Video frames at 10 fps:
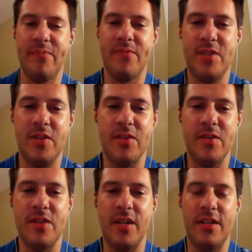So
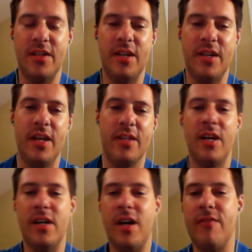there's not a
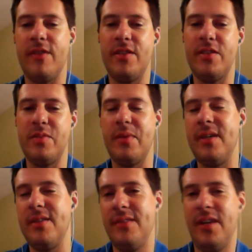ton of confidence,
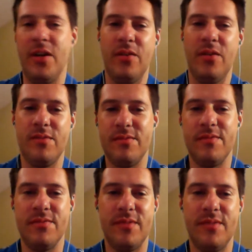but
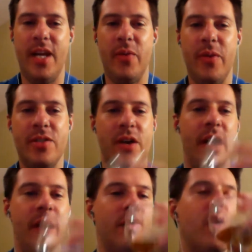Andy Reid's all right.